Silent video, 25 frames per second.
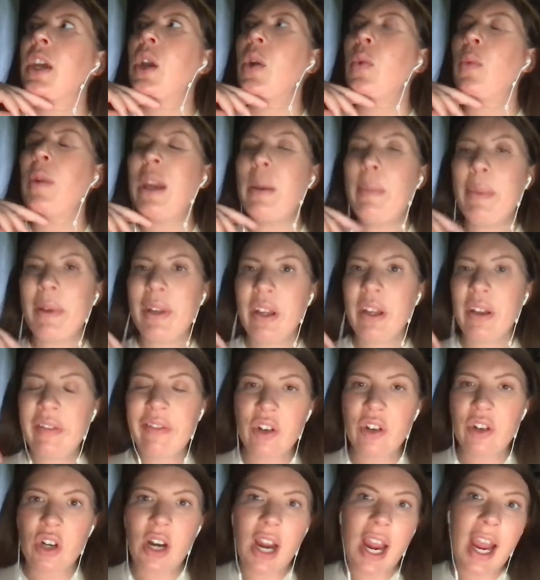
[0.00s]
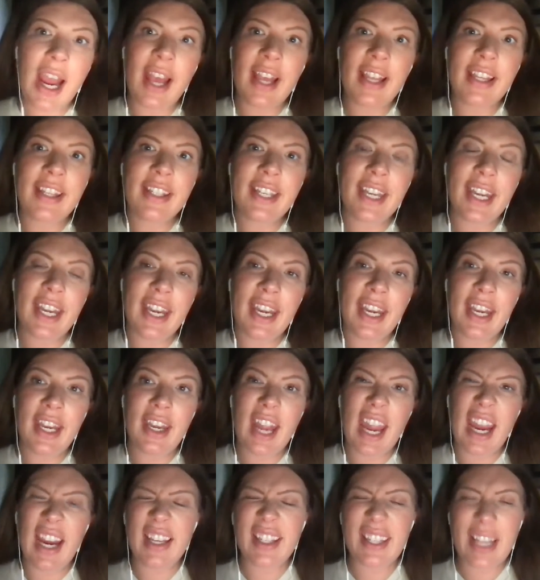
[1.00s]
we built a forecast in
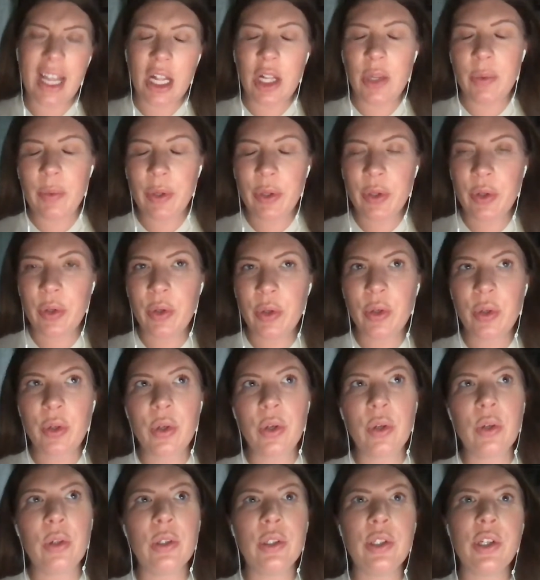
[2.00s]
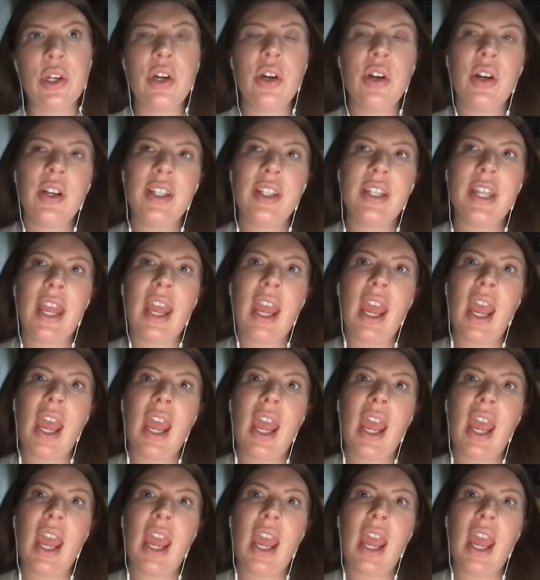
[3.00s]
Excel, well, Google Docs,
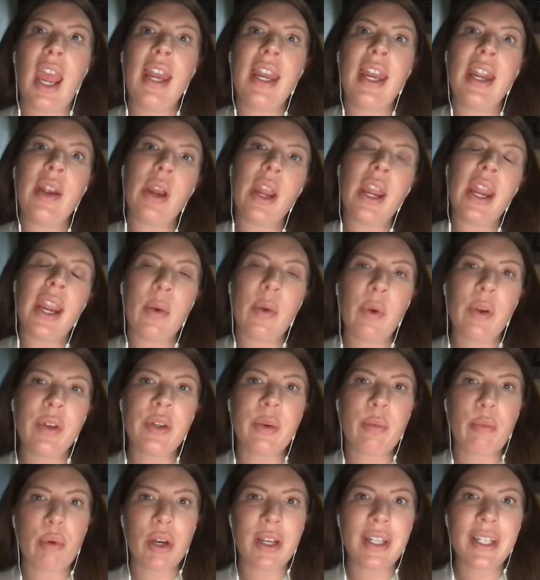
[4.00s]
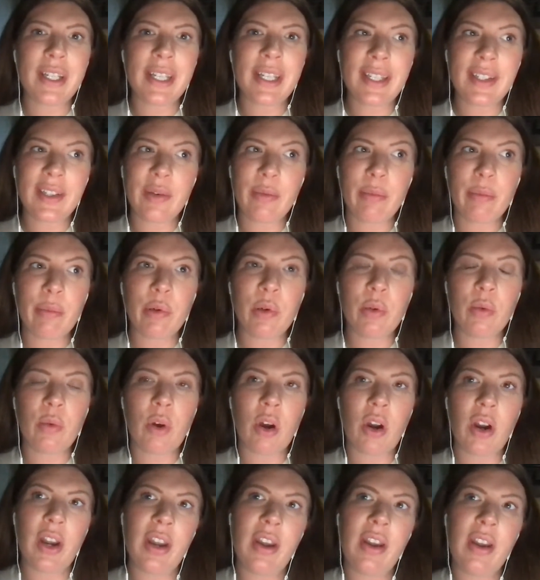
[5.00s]
and it was a pretty simple
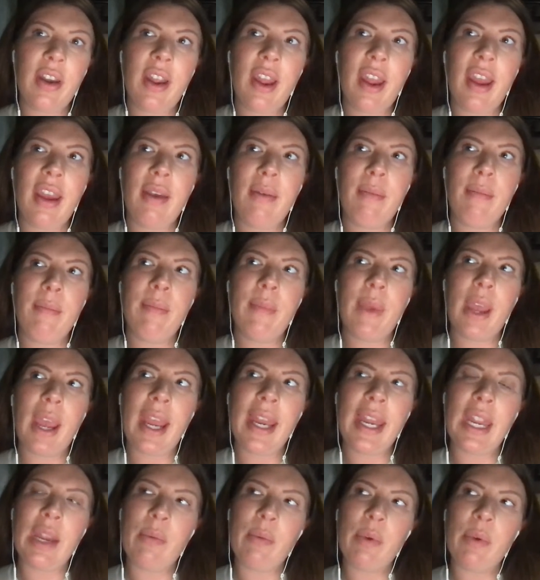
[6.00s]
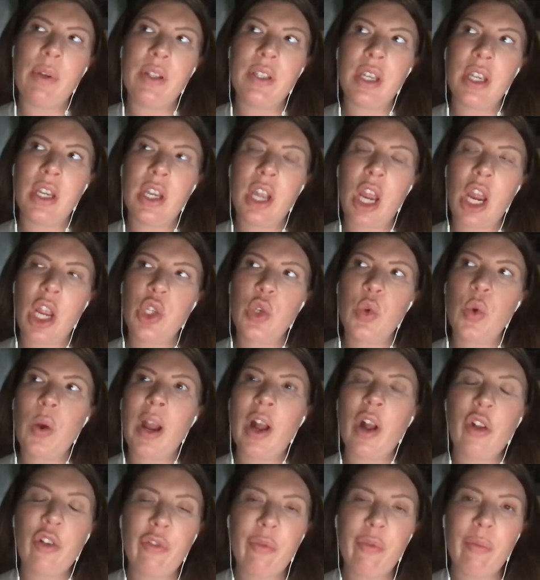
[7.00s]
one. And it was a
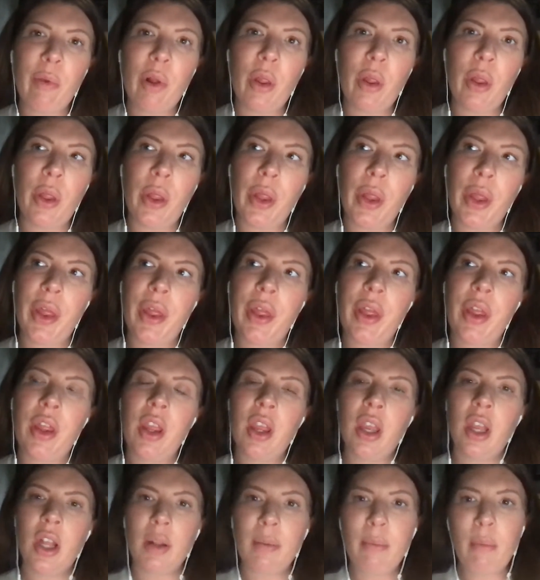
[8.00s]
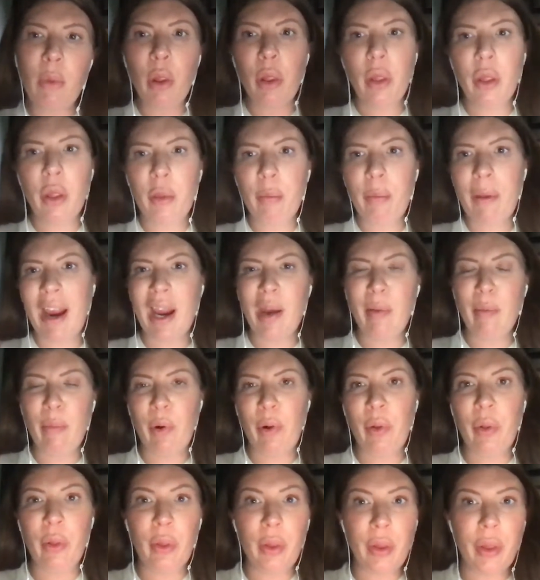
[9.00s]
12-month, month by
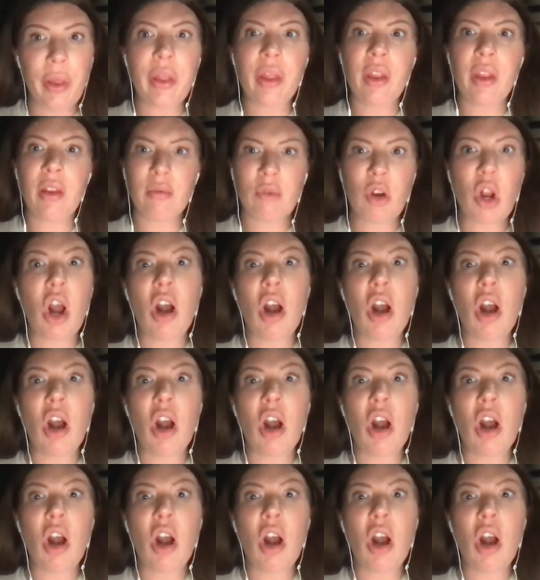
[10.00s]
month,